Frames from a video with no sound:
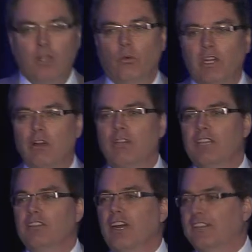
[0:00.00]
We know
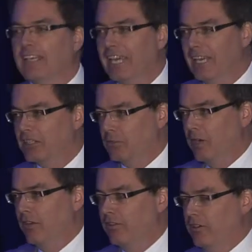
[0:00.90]
that's not the case.
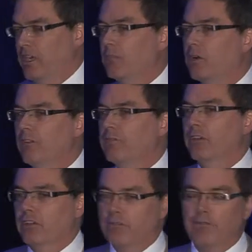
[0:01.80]
Models are not
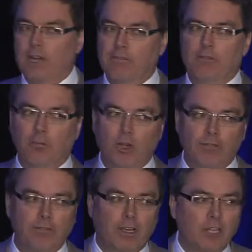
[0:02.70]
perfect. They're far from
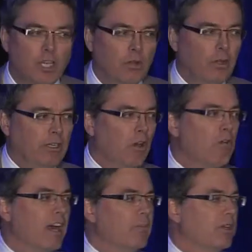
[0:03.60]
perfect. We know
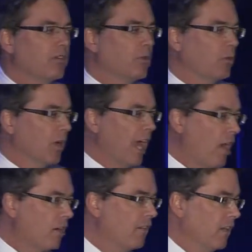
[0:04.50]
that because when we're
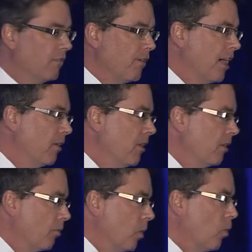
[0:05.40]
out in the environment
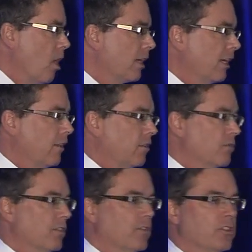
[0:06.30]
and we're walking in those
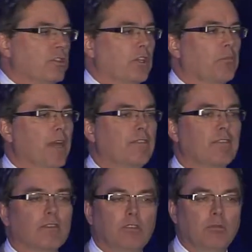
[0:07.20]
rivers doing
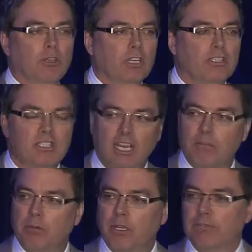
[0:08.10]
benthic community
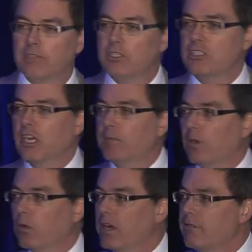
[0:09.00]
sampling, fish
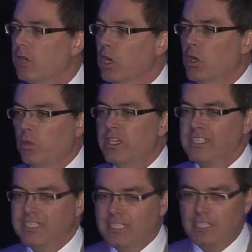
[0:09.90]
sampling, whatever, we
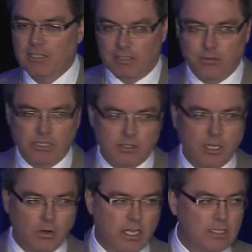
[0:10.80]
see that there is
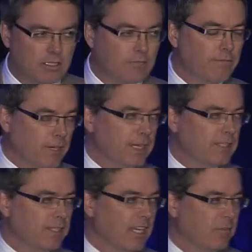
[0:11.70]
cohesive fine
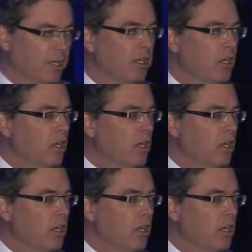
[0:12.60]
sediment